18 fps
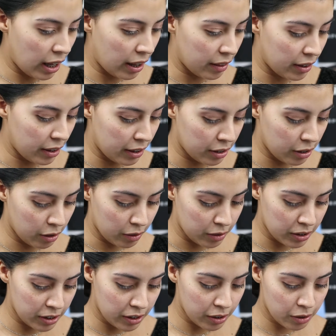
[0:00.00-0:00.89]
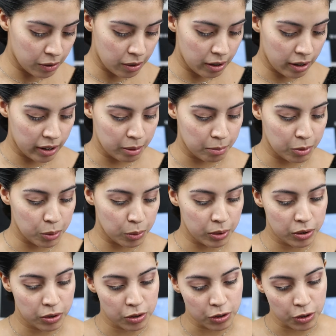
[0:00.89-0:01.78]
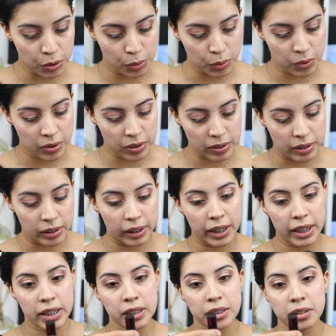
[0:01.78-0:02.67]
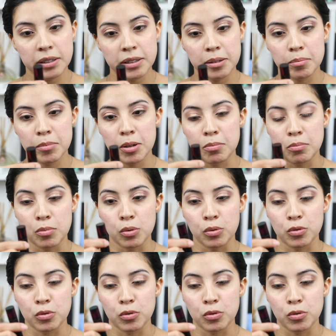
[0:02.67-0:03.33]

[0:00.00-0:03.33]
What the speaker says: And then on the other eye, I'm going to use this LANCOME